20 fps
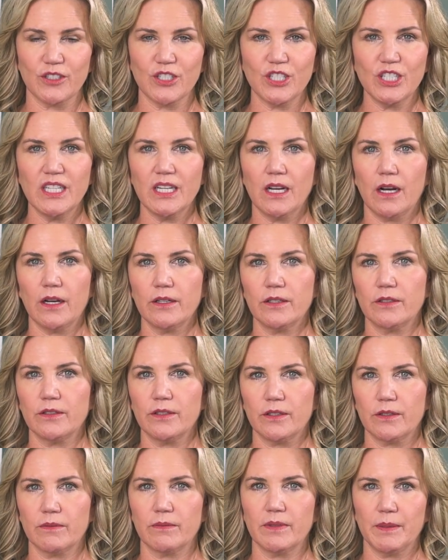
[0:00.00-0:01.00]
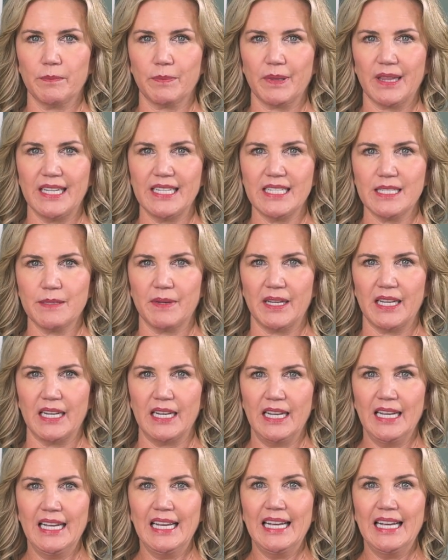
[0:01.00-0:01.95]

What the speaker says: she hired her replacement.